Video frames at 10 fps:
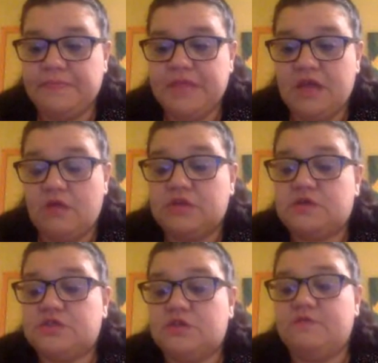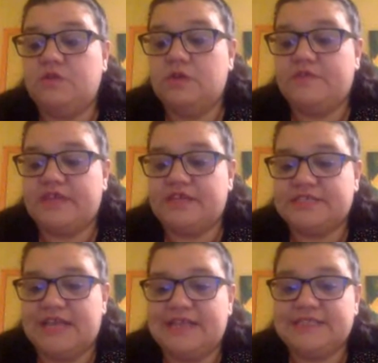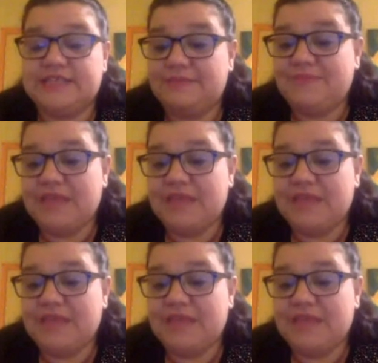or sort of universality,